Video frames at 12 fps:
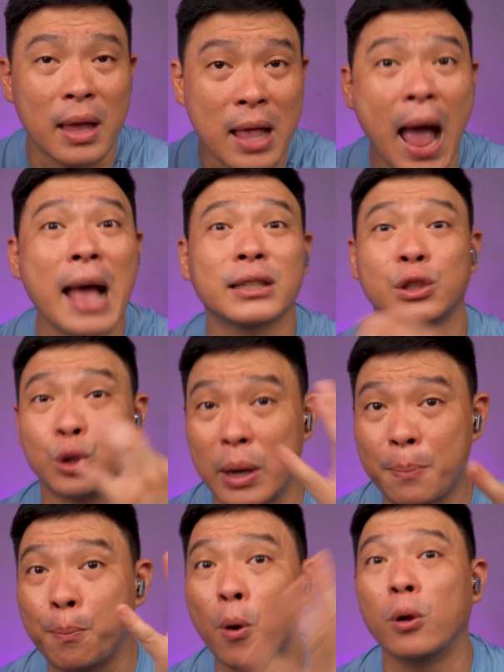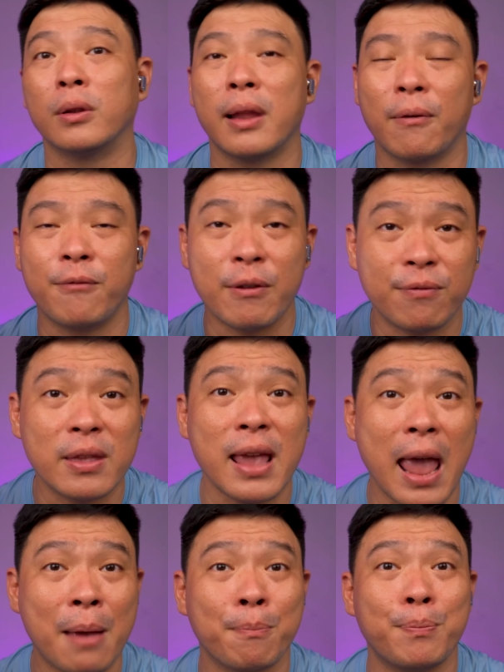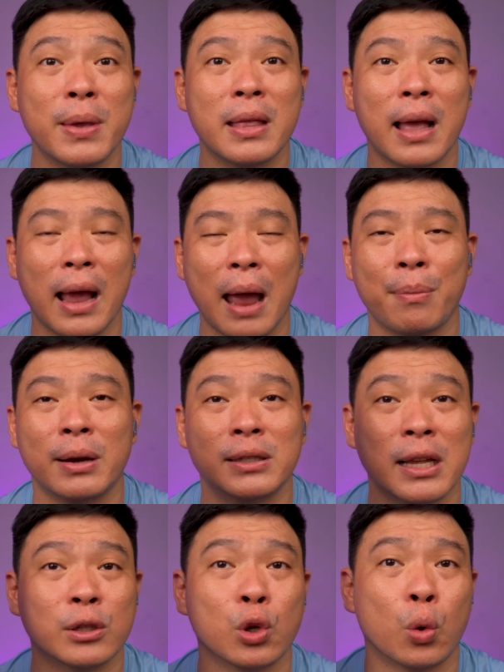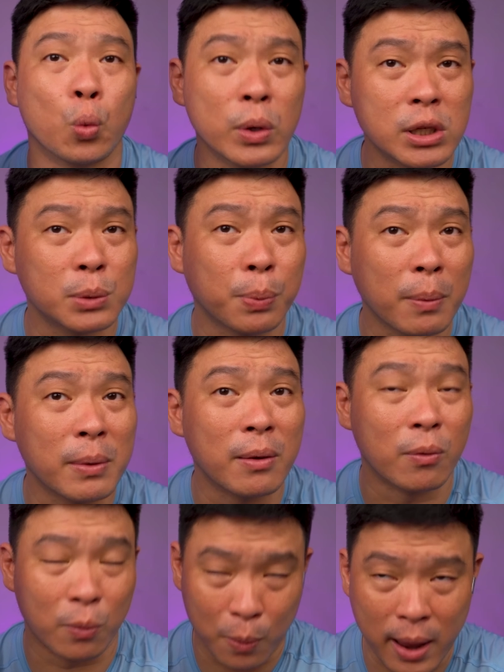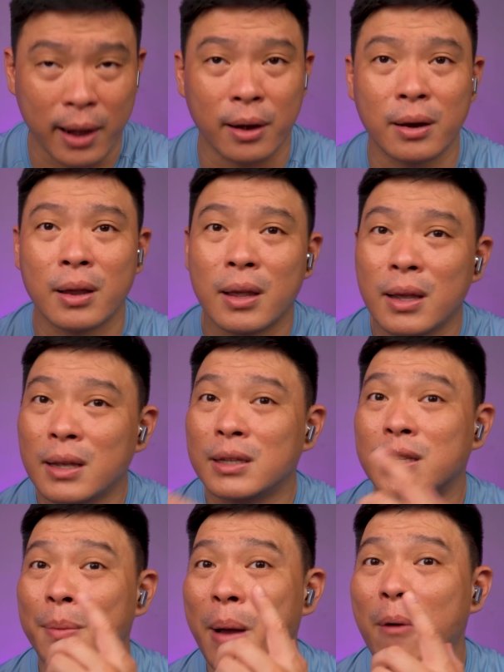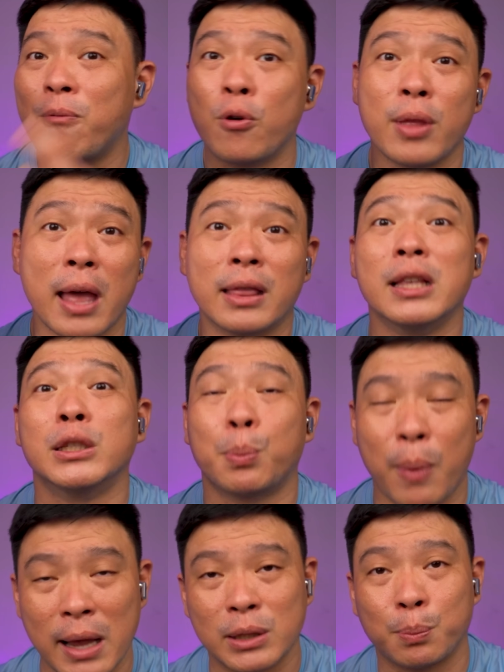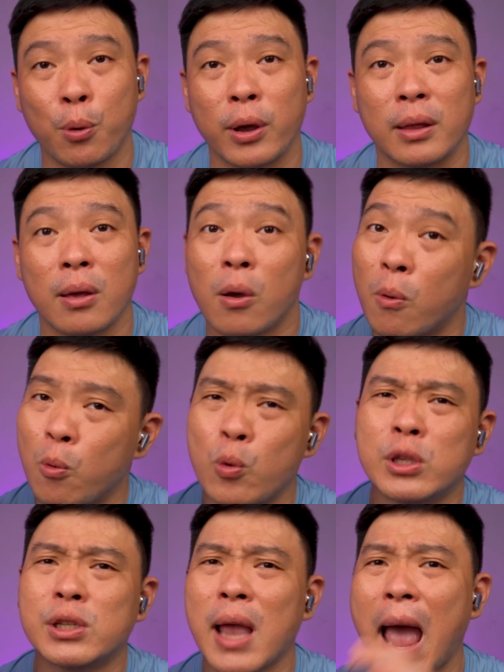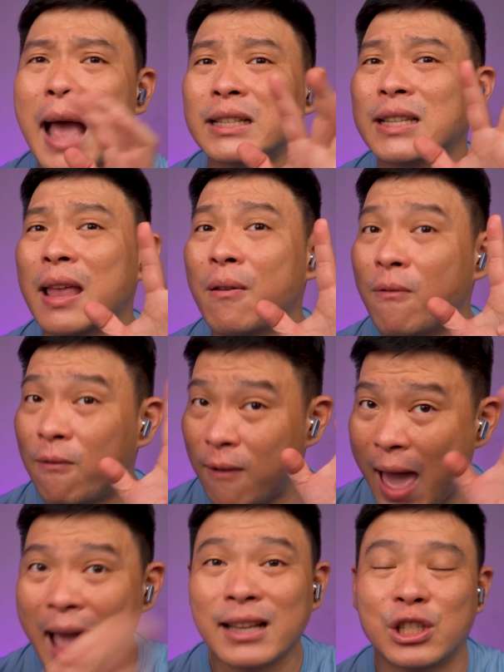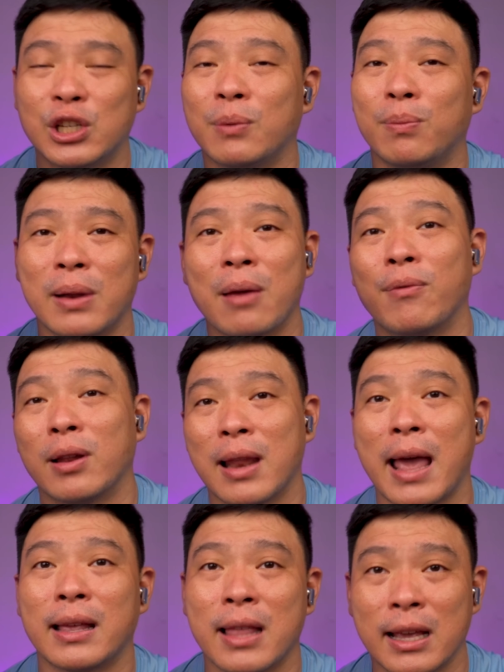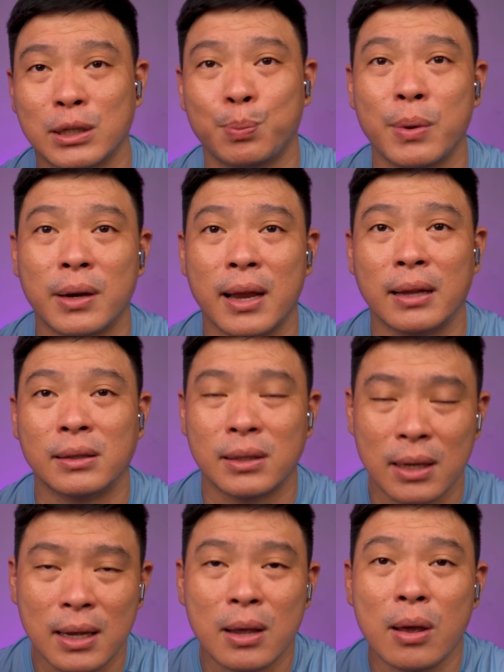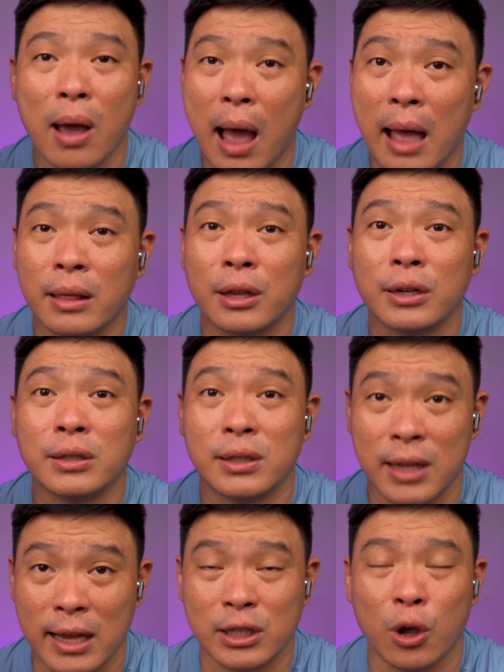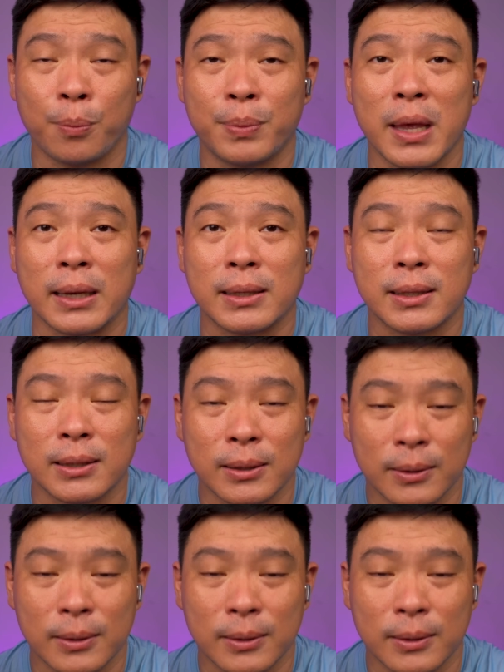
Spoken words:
It has triple na 50MP na camera sensor, which is probably rare sa mga phone at this price point, which has a flagship level-like na experience under Zeiss Optics.